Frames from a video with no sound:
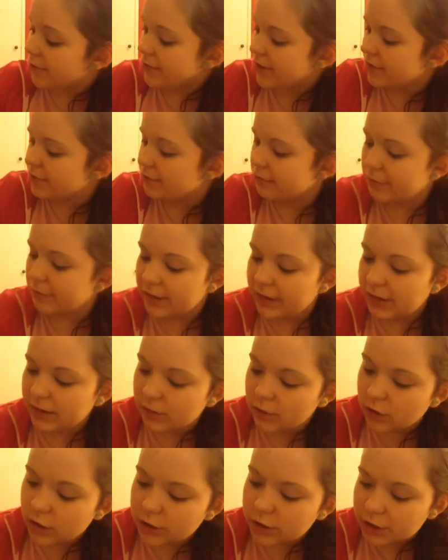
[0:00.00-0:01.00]
that's really
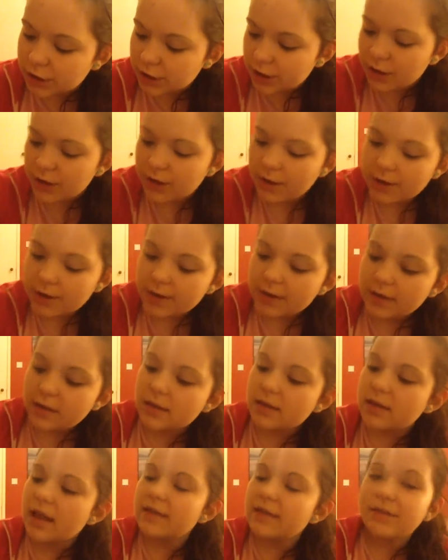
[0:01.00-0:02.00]
good
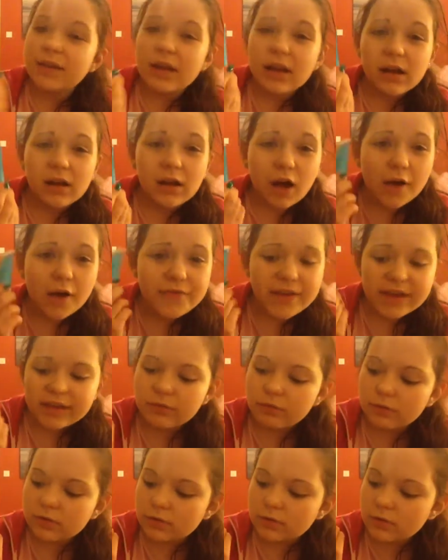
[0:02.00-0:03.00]
the next thing i got this was